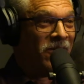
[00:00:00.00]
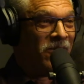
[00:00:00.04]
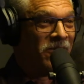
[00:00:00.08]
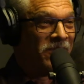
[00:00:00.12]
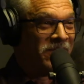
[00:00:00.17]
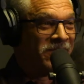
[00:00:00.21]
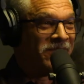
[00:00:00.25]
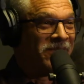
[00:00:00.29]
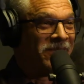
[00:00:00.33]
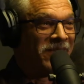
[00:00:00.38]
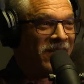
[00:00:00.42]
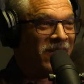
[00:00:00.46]

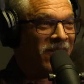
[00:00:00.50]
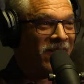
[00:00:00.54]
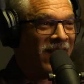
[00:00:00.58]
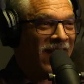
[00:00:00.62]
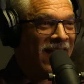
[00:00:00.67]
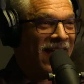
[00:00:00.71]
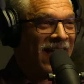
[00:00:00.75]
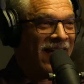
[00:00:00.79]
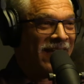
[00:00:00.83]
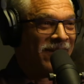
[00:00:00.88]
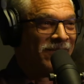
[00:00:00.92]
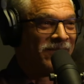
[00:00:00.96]
low and sell
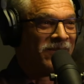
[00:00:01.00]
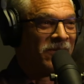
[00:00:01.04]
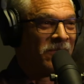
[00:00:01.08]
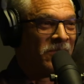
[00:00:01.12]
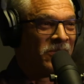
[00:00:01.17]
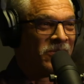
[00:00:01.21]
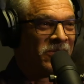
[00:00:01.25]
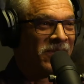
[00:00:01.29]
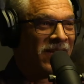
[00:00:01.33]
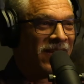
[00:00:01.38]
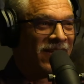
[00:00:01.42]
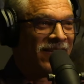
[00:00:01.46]
high. It was
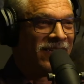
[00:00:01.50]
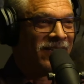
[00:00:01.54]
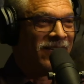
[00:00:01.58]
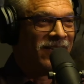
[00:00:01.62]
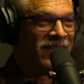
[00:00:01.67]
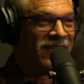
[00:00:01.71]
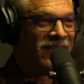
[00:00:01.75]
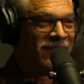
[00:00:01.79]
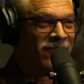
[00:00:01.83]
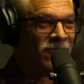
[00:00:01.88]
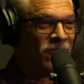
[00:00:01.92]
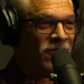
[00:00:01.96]
almost like,
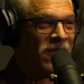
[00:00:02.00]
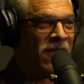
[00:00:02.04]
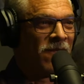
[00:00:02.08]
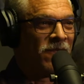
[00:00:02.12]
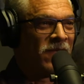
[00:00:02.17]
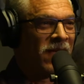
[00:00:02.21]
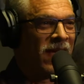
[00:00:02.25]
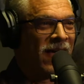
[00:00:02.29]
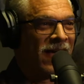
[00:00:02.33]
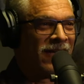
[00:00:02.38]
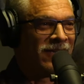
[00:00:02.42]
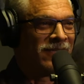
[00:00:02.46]
do you
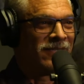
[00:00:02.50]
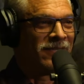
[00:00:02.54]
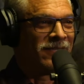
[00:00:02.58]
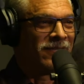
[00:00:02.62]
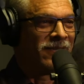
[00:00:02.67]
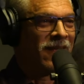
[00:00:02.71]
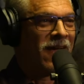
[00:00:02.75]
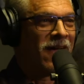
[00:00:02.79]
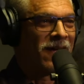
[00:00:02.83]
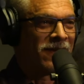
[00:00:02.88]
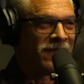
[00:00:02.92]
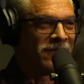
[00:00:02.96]
have the hot
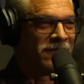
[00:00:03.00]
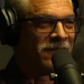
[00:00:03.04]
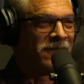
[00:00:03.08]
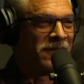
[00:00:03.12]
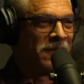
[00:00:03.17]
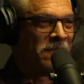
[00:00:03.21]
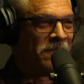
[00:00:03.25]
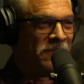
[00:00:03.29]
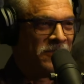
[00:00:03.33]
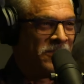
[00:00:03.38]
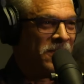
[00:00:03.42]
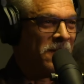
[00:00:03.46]
stock
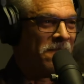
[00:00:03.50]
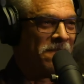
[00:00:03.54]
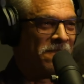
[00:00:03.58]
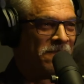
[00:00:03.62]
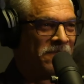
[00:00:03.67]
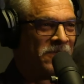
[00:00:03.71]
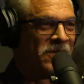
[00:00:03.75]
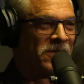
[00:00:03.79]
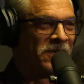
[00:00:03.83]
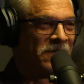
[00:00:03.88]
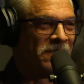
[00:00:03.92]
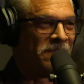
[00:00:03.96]
tip
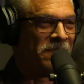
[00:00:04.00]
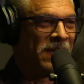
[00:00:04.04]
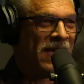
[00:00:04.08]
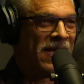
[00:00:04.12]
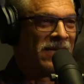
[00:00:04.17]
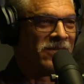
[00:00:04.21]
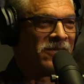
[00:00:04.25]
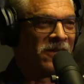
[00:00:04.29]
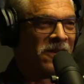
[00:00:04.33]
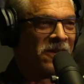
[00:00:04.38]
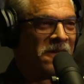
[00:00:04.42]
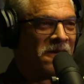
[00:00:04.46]
to
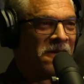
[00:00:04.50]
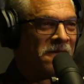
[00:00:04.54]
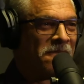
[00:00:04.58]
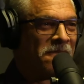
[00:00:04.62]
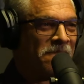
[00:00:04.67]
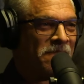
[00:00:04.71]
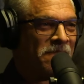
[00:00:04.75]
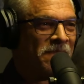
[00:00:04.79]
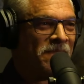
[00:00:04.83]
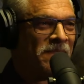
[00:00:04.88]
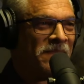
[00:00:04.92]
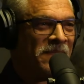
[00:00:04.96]
pass along?
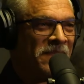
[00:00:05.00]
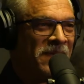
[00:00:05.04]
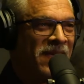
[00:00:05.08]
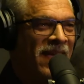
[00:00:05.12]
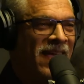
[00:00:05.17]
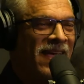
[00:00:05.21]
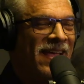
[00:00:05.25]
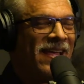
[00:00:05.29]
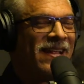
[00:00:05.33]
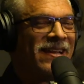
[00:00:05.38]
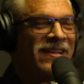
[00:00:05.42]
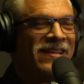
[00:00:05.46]

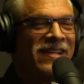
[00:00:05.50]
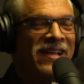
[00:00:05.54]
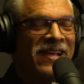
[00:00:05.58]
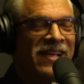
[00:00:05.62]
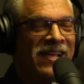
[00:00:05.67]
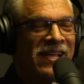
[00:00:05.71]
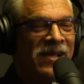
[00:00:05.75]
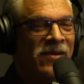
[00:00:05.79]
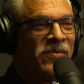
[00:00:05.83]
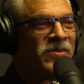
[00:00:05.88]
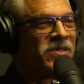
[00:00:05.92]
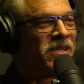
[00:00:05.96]
And
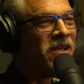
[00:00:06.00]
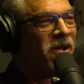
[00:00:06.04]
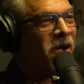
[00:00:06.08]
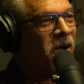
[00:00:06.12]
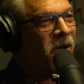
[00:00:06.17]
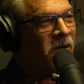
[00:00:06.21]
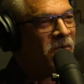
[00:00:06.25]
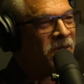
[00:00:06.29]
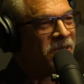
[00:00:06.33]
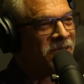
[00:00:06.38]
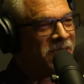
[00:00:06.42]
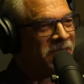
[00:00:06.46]
it was
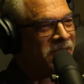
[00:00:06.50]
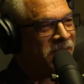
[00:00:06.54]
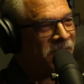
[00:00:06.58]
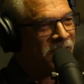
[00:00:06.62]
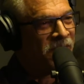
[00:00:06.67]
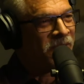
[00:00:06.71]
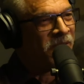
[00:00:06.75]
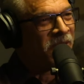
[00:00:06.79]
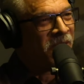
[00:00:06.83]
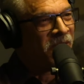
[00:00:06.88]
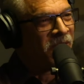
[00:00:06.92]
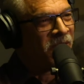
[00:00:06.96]
always a
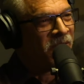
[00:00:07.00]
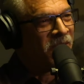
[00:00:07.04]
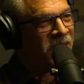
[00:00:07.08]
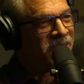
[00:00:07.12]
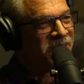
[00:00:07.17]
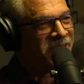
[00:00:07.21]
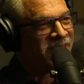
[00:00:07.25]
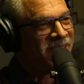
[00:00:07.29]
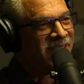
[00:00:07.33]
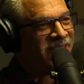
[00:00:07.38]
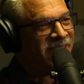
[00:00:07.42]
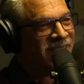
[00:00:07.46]
difficult
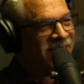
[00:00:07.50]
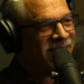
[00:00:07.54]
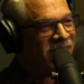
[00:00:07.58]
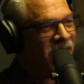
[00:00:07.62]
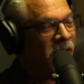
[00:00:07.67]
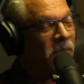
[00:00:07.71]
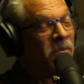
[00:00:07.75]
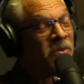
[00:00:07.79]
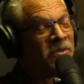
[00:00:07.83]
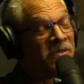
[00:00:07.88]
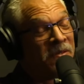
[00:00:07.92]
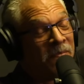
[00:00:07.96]
question,
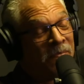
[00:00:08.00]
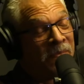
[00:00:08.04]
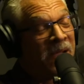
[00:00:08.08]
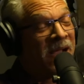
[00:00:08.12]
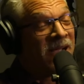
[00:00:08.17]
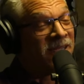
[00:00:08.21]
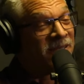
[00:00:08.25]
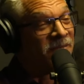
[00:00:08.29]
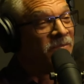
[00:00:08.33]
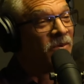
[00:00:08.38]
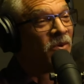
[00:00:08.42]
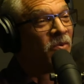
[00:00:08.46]
almost
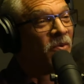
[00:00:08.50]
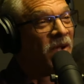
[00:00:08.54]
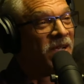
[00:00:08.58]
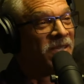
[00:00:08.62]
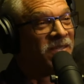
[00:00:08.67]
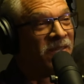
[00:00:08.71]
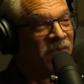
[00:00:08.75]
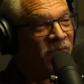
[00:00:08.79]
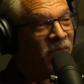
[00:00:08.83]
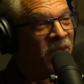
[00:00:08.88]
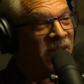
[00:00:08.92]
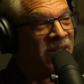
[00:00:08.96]
impossible
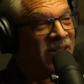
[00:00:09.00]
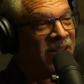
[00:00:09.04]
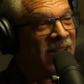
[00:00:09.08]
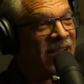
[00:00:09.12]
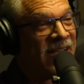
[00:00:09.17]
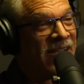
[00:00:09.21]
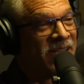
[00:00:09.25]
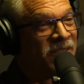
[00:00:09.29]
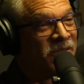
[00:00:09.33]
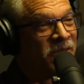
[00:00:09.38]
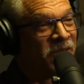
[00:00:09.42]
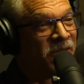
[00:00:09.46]
question, really, to
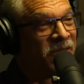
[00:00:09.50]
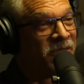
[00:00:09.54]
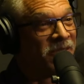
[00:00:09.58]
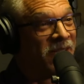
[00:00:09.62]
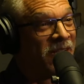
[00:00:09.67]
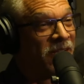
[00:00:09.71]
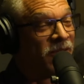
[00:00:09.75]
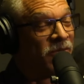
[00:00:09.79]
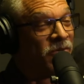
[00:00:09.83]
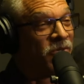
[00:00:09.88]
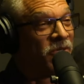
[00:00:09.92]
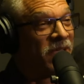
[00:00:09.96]
answer, because,
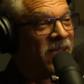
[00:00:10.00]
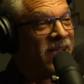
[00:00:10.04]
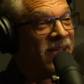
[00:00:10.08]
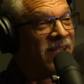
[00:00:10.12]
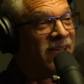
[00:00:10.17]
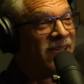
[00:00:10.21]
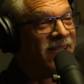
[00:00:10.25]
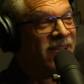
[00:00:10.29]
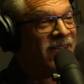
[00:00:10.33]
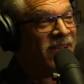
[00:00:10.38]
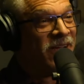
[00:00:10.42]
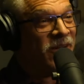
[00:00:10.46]
like you
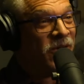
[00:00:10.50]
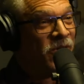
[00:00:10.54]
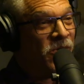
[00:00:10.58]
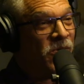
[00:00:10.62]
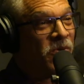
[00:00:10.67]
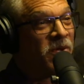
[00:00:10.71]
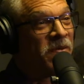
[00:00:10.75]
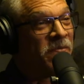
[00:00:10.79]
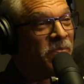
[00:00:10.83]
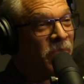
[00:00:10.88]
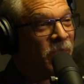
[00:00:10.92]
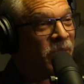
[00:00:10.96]
said,
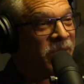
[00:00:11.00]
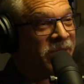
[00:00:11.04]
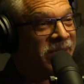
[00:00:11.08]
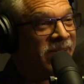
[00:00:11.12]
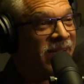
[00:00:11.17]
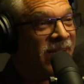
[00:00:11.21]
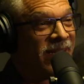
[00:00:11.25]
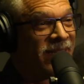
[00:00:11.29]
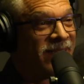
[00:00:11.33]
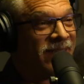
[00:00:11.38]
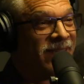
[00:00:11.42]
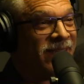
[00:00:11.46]
who can
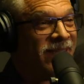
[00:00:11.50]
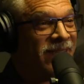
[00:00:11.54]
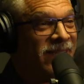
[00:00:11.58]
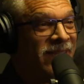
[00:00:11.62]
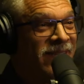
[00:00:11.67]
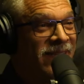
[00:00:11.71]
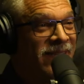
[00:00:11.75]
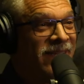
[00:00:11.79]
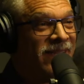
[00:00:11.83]
predict